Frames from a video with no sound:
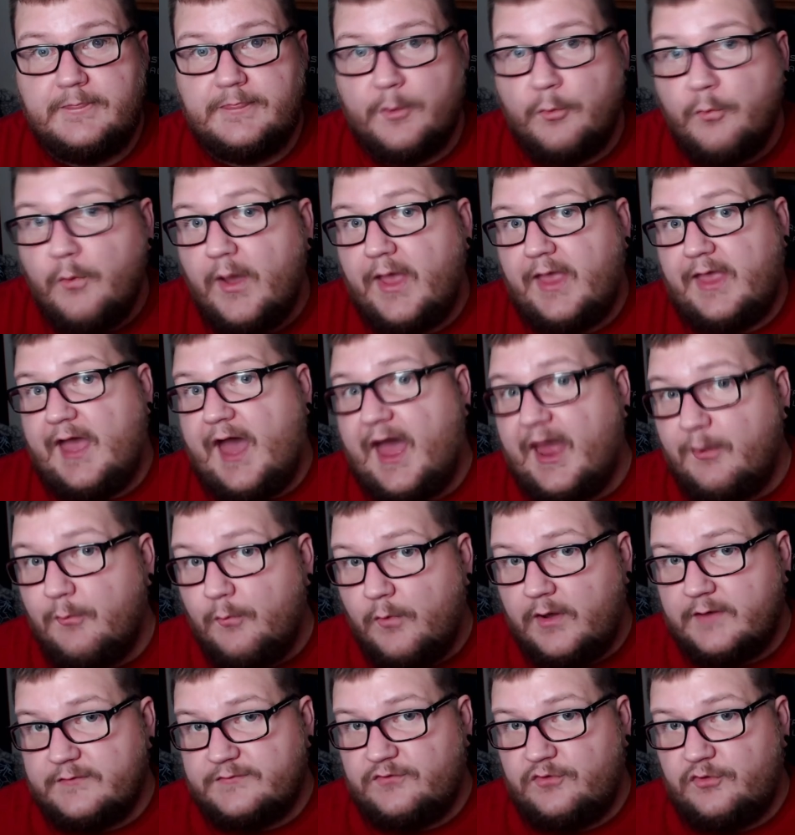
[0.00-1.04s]
the way I
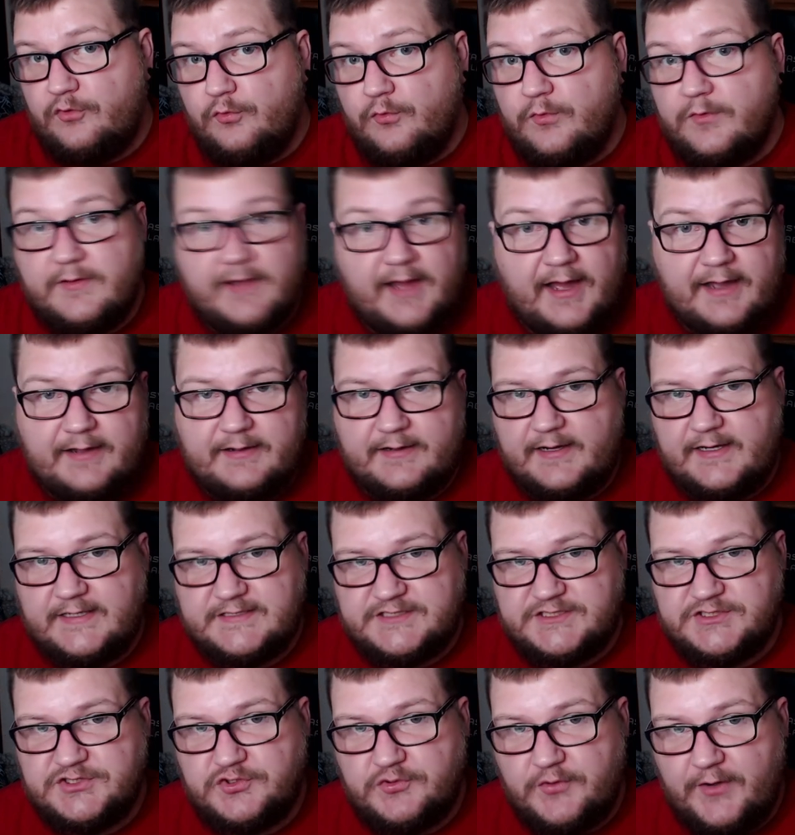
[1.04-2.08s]
want to and not
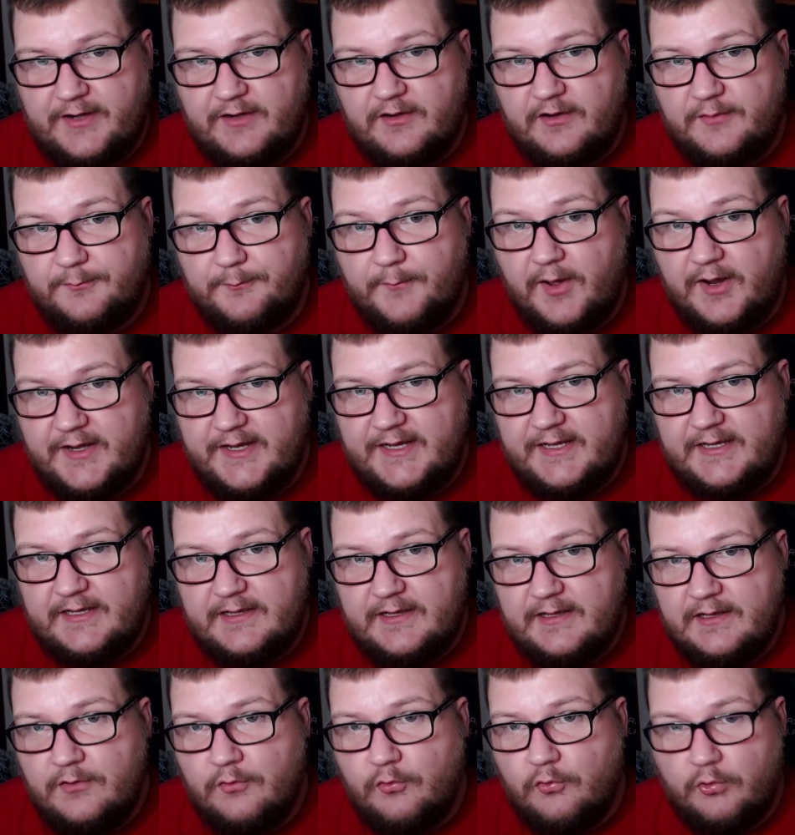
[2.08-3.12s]
concentrate on money
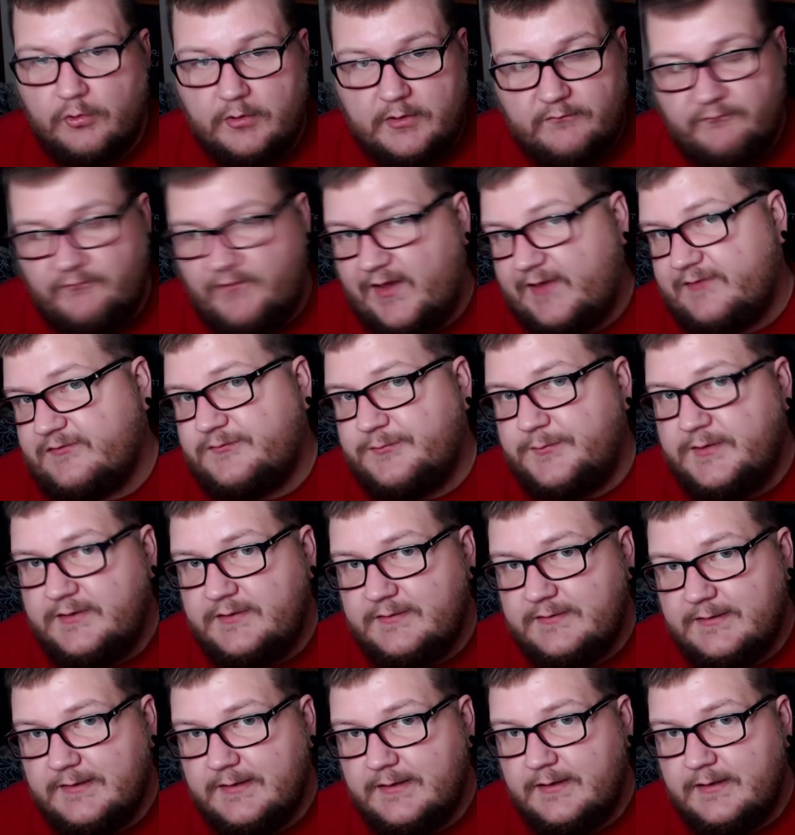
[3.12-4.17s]
or investment.